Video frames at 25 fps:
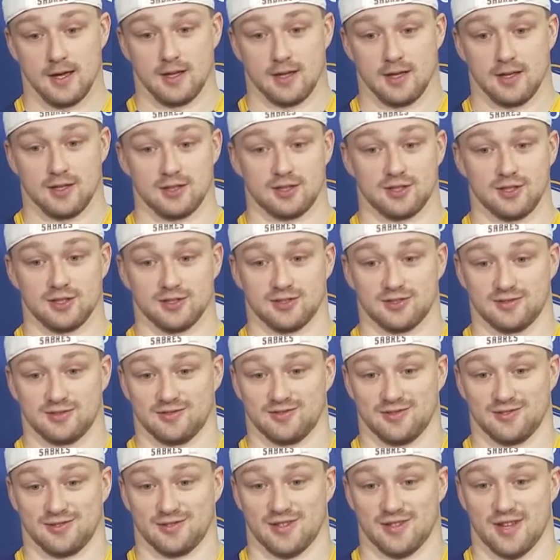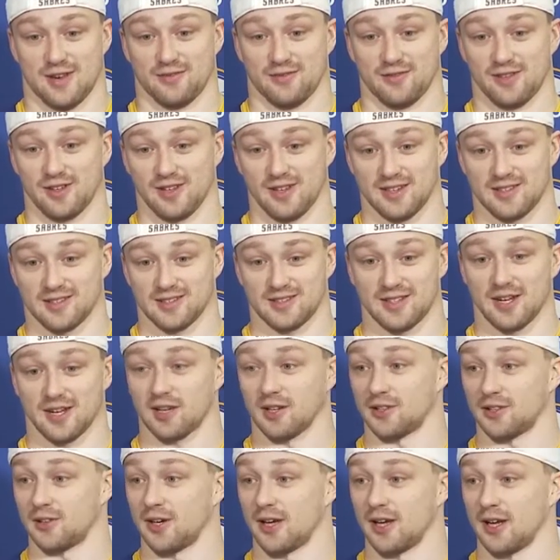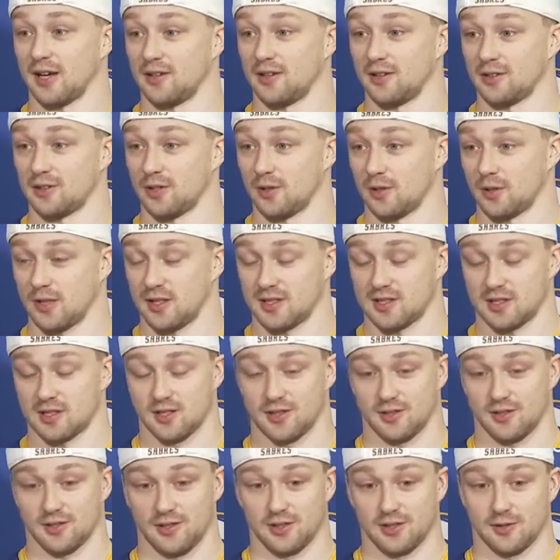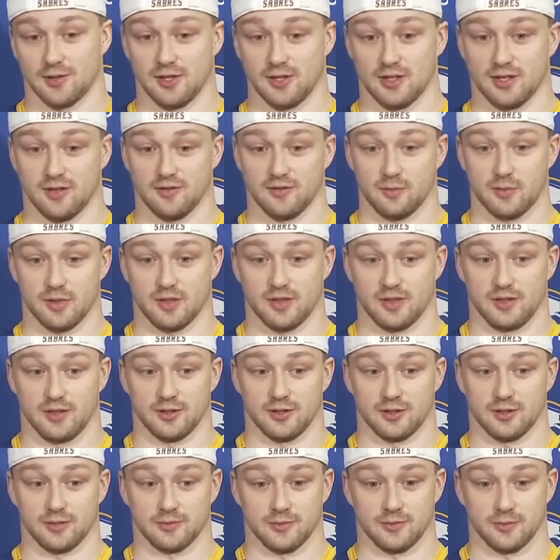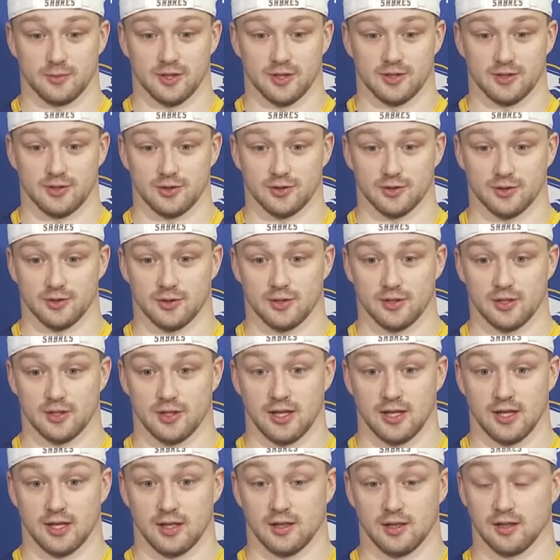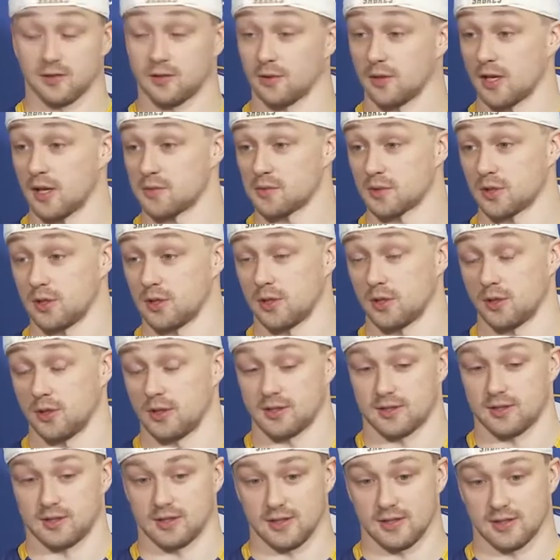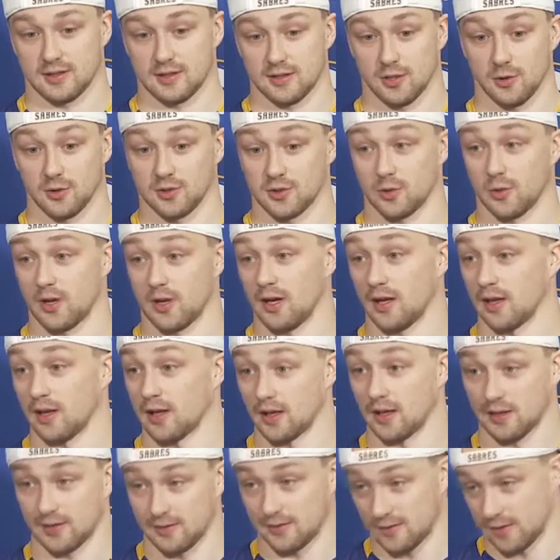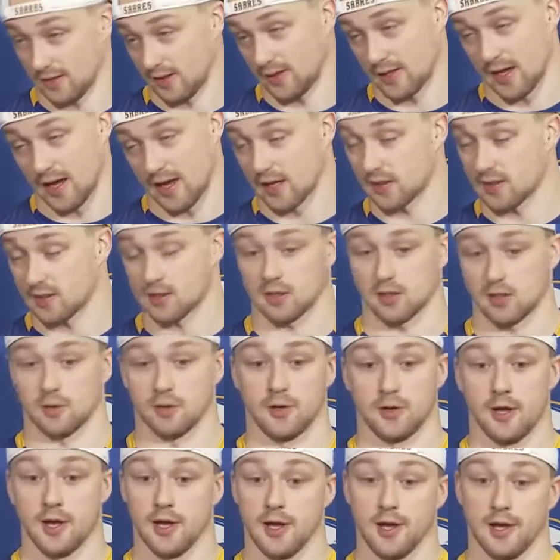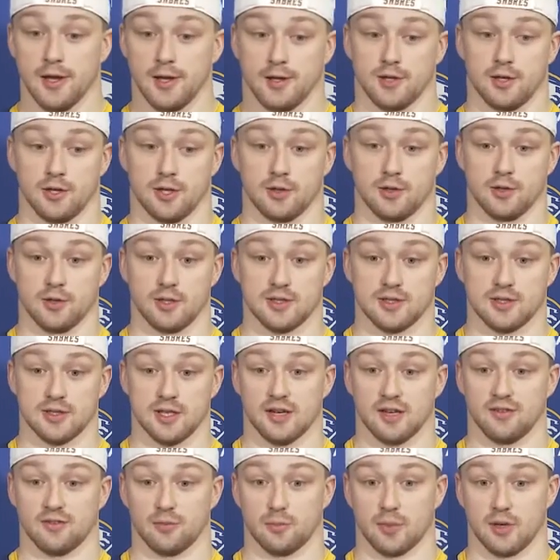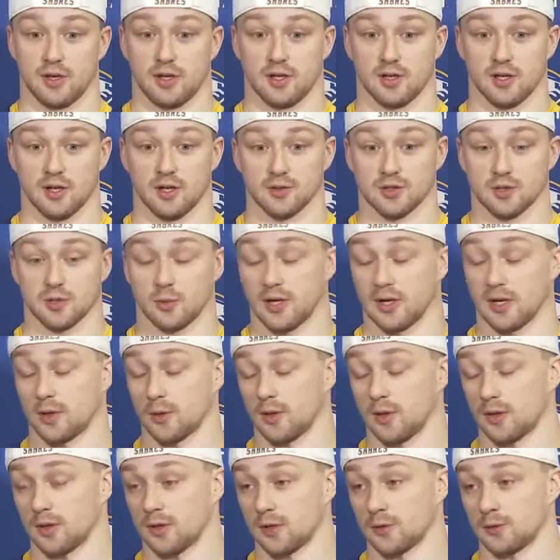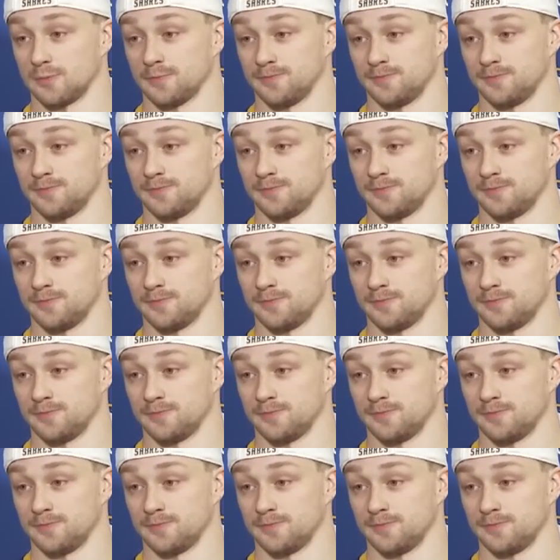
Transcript: It's just stuff that gets stuck in your head, you know, and it's hard to get rid of. But you know, once you score like I did two games ago, it's it goes away like like that. So, you know, it's tough, but it goes away quick too.